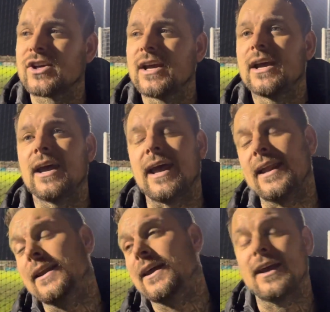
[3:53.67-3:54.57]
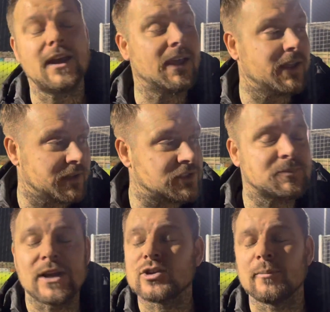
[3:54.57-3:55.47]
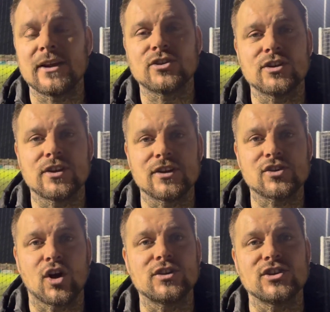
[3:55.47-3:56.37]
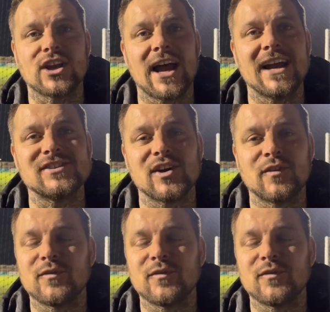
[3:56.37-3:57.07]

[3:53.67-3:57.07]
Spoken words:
And a special mention to the Scottish guys that have